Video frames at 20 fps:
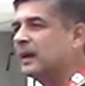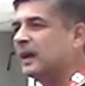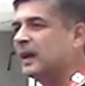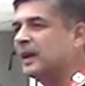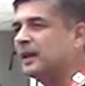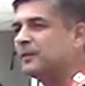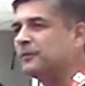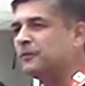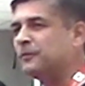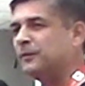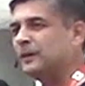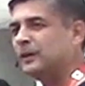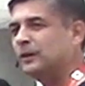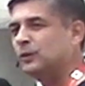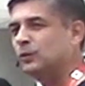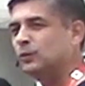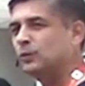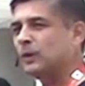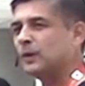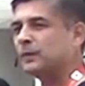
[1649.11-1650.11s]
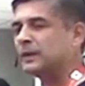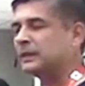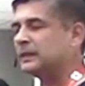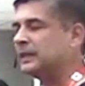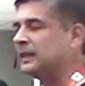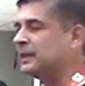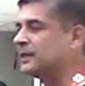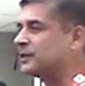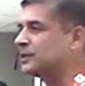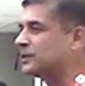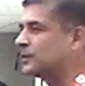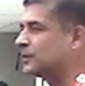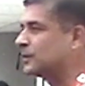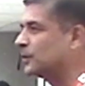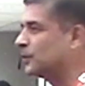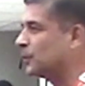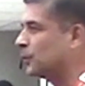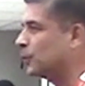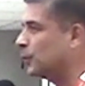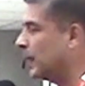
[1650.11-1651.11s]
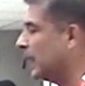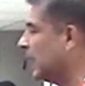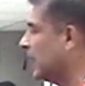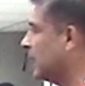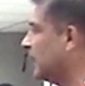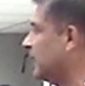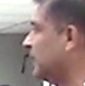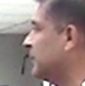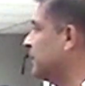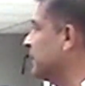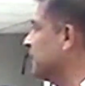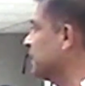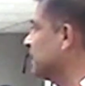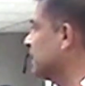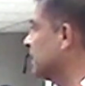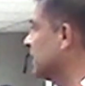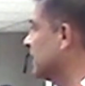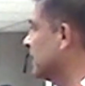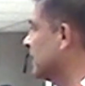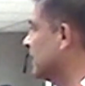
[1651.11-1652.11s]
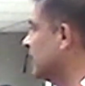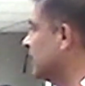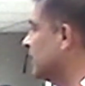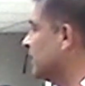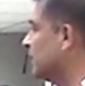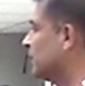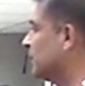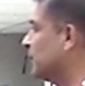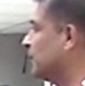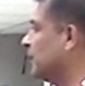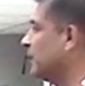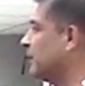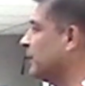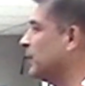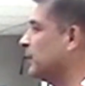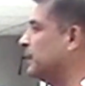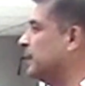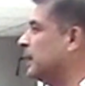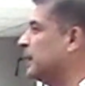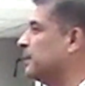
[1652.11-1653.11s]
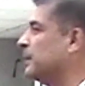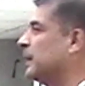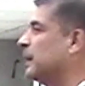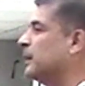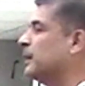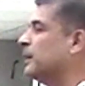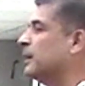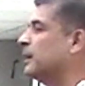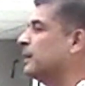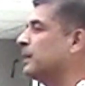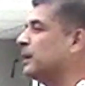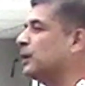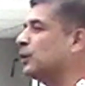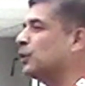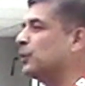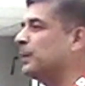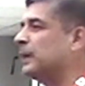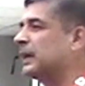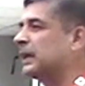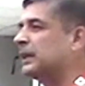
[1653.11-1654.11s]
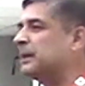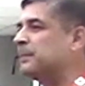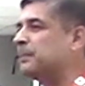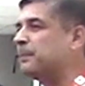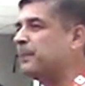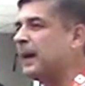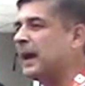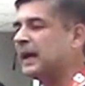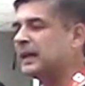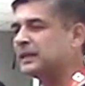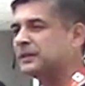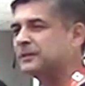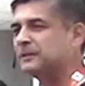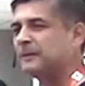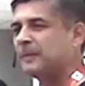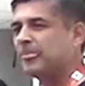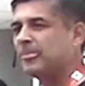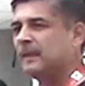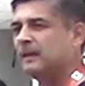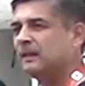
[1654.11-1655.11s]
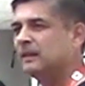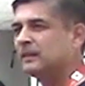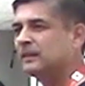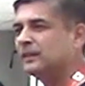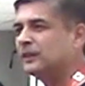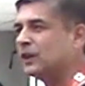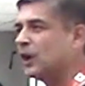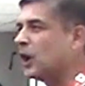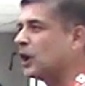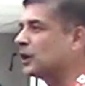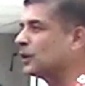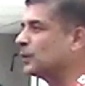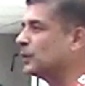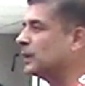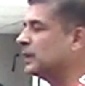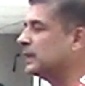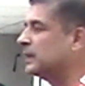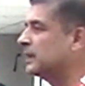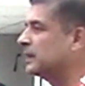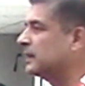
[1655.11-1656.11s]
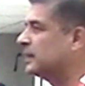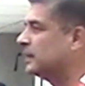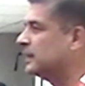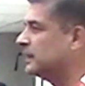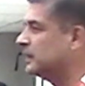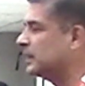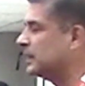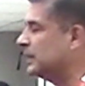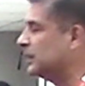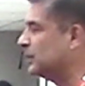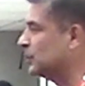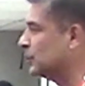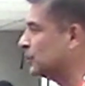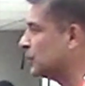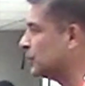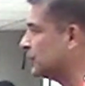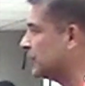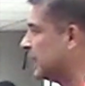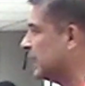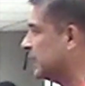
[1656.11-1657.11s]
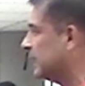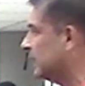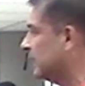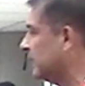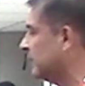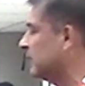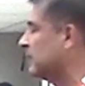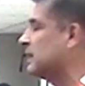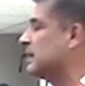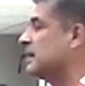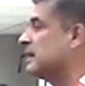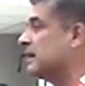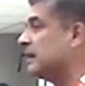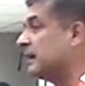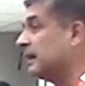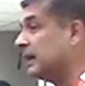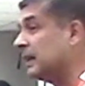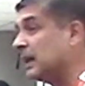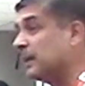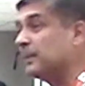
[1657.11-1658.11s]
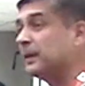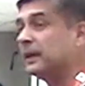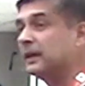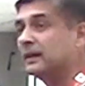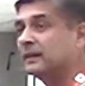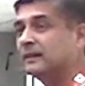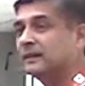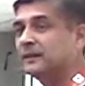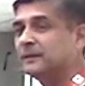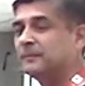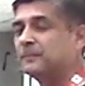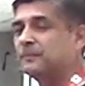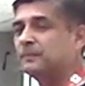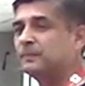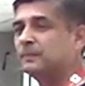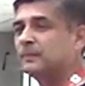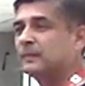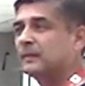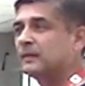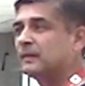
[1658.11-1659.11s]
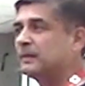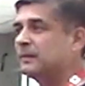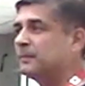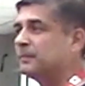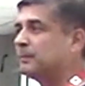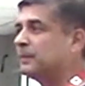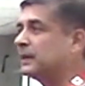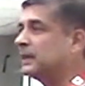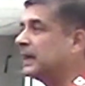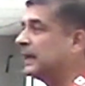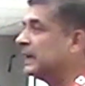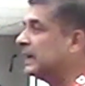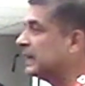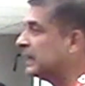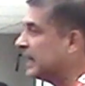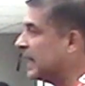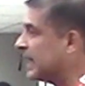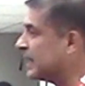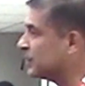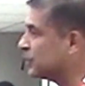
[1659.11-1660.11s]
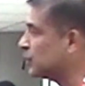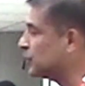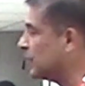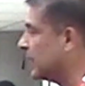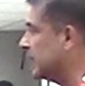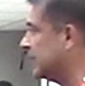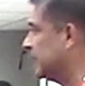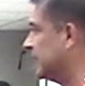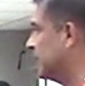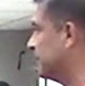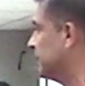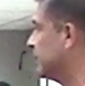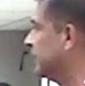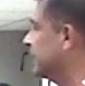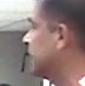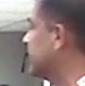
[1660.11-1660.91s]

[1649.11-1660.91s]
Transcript: And if we do our things well, we will be able to make an impact, not only in the Hindu society in America, but the entire society in America.